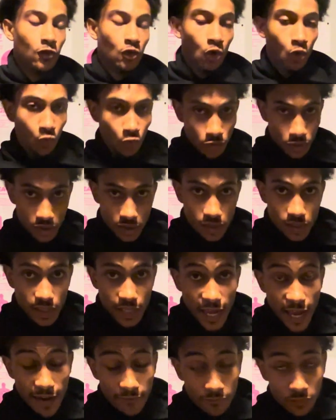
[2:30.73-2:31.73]
course,
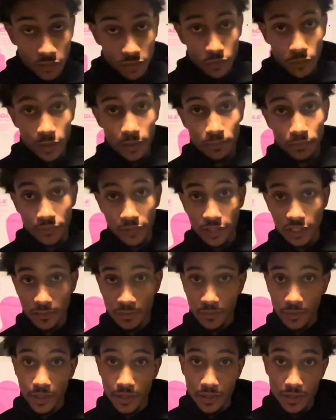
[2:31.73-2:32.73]
after we
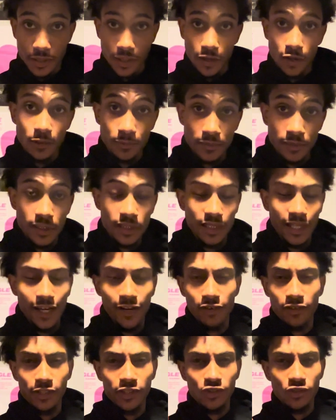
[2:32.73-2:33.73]
pre-spray the carpets, I
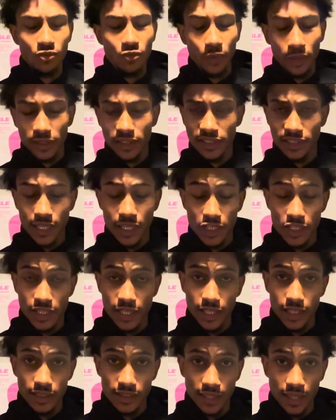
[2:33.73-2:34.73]
only do one section
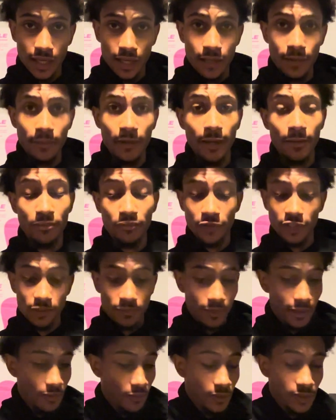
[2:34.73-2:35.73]
at a time. I
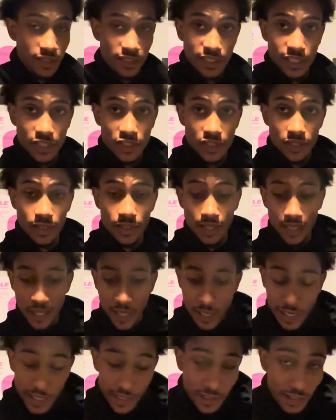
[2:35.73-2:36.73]
pre-spray one section,
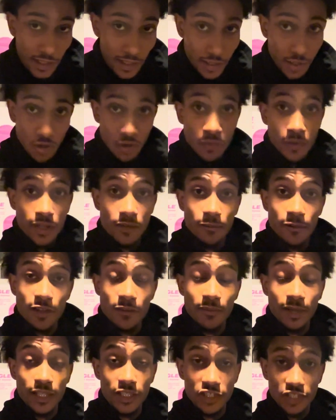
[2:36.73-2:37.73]
and then I go in with
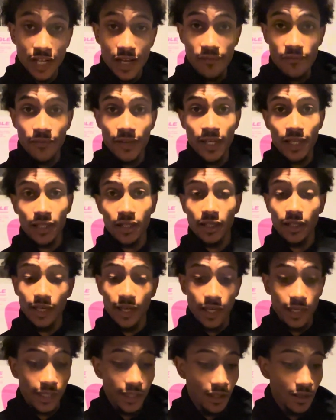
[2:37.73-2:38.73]
my shop vac and
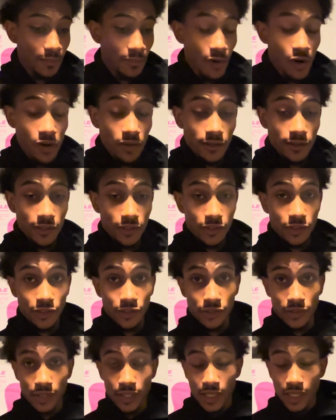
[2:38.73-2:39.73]
I get up all of the
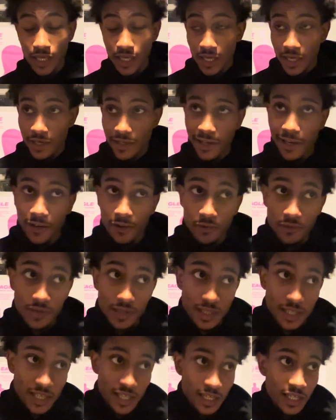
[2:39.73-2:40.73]
dirt. Now, the
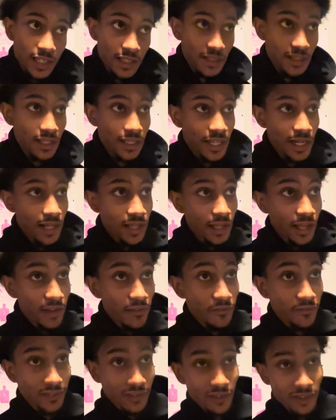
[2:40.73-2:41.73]
key to getting a
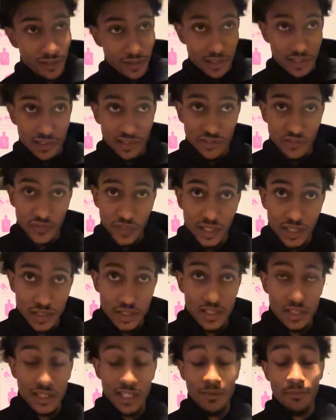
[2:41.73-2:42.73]
flawless
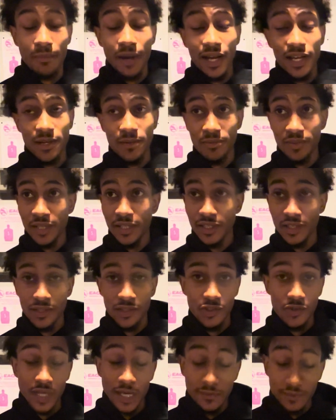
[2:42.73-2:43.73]
finish, in my opinion,
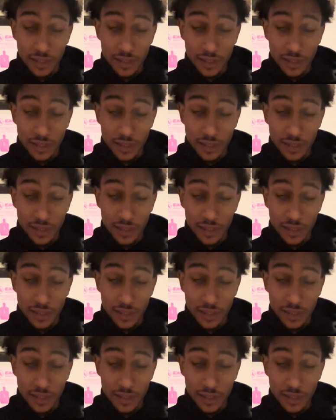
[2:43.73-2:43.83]
you have